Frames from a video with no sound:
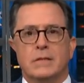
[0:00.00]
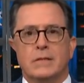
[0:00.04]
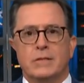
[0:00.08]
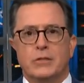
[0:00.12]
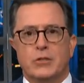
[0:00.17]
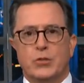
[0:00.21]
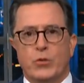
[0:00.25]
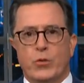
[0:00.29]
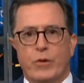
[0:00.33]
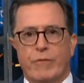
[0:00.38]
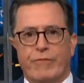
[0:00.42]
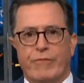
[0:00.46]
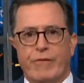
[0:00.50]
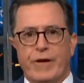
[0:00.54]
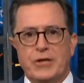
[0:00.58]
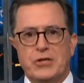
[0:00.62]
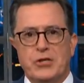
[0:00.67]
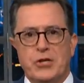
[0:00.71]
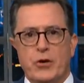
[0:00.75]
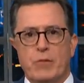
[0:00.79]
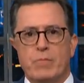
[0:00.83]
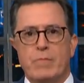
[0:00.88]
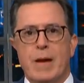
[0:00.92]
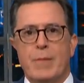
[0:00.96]
to
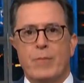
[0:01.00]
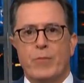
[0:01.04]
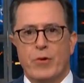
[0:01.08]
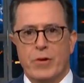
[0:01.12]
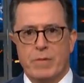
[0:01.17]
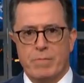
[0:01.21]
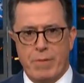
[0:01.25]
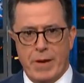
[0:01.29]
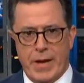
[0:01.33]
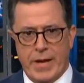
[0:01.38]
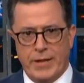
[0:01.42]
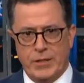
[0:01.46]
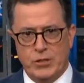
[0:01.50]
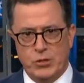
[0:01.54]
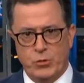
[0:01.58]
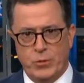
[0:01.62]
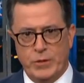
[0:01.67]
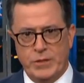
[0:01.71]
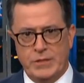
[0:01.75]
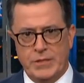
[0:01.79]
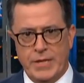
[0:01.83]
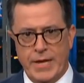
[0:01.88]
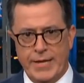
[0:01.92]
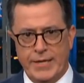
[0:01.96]
refresh your memory banks,
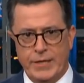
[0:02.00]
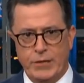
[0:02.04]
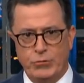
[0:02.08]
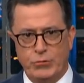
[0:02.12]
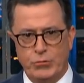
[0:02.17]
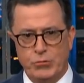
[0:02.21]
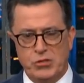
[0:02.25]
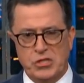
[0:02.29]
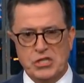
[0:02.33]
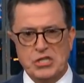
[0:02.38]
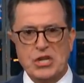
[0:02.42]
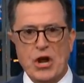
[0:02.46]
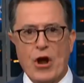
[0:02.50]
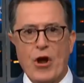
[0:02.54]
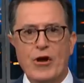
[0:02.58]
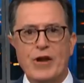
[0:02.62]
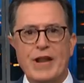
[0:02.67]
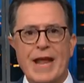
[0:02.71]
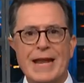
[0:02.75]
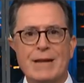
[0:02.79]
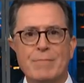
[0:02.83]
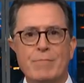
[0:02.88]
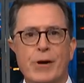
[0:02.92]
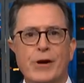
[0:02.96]
we take you to
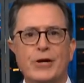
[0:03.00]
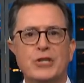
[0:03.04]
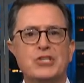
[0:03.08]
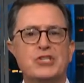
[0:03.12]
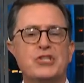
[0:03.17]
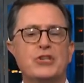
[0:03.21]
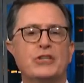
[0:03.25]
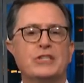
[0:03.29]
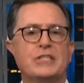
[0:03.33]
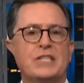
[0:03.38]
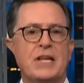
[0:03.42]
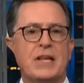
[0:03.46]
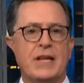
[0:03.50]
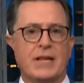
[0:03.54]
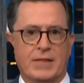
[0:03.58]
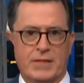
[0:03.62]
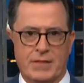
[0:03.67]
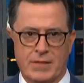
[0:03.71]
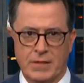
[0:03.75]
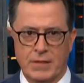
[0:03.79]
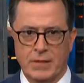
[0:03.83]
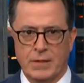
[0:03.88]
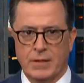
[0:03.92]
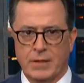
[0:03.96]
Stardate March 13th,